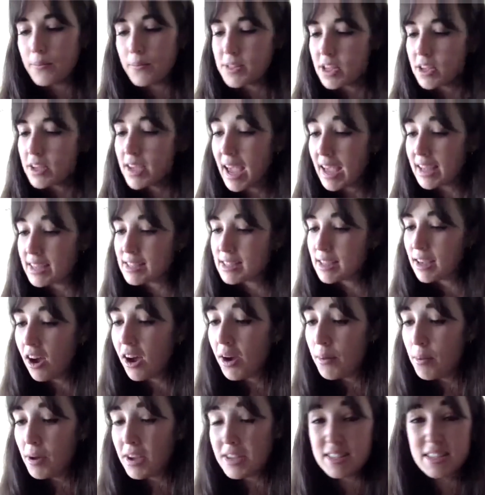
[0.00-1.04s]
So yes,
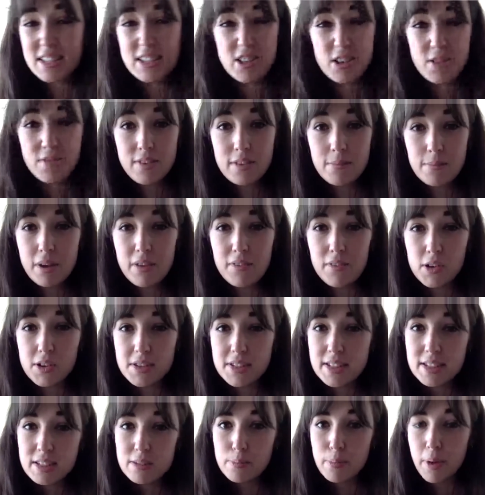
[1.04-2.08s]
I personally do feed my
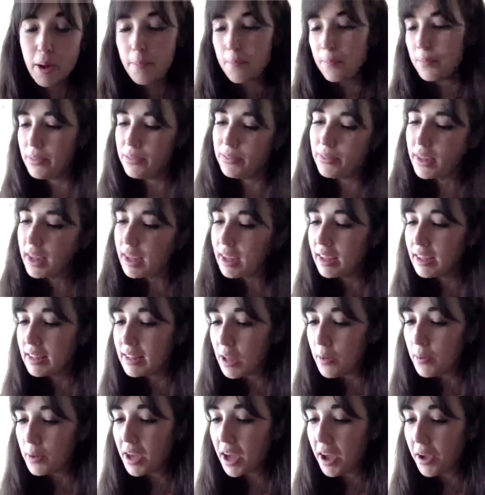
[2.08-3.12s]
foxes, but
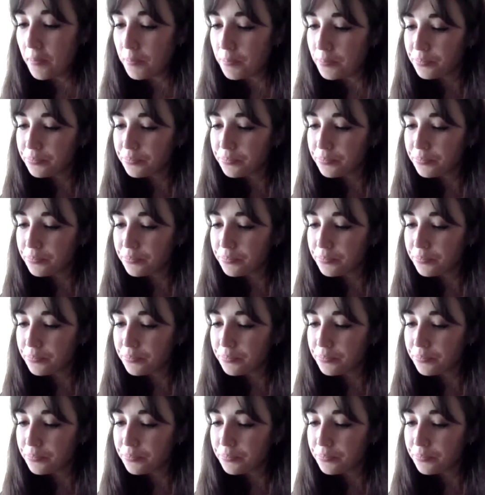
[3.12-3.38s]
there we go.